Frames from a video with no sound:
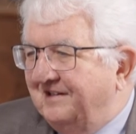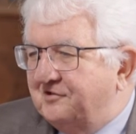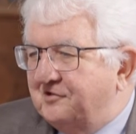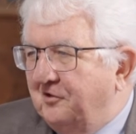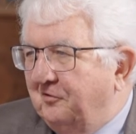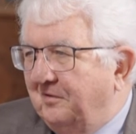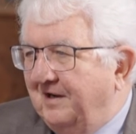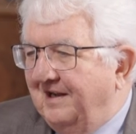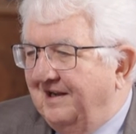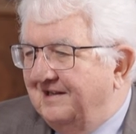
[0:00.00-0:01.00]

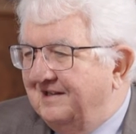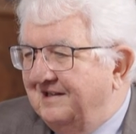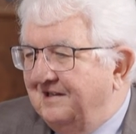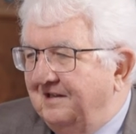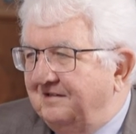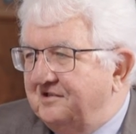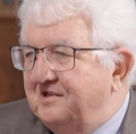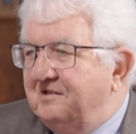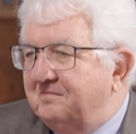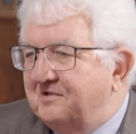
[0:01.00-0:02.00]
So this
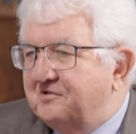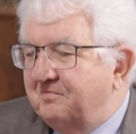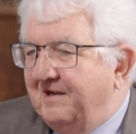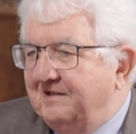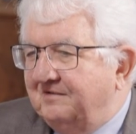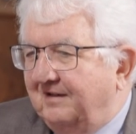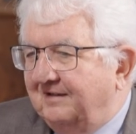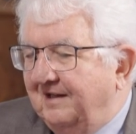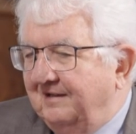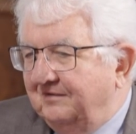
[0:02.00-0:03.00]
interest rate,
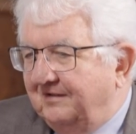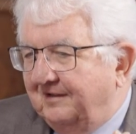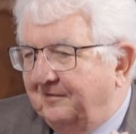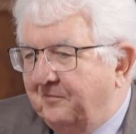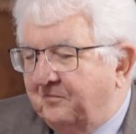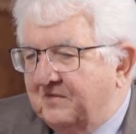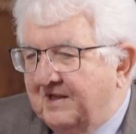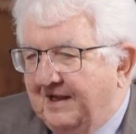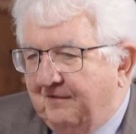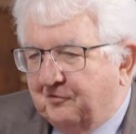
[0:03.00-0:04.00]

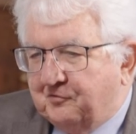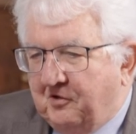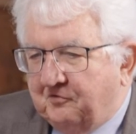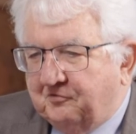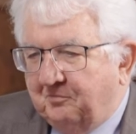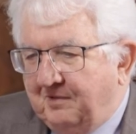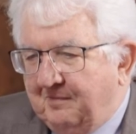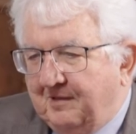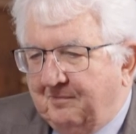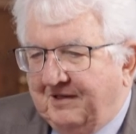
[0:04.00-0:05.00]
if you talk to
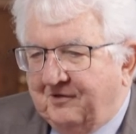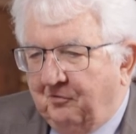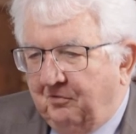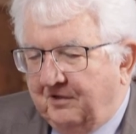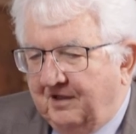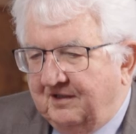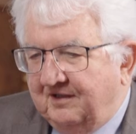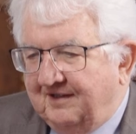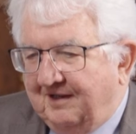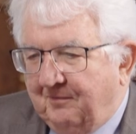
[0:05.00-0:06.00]
people a bit older, they
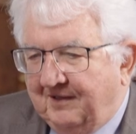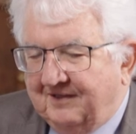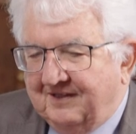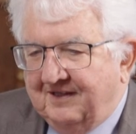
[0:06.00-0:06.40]
tell, well,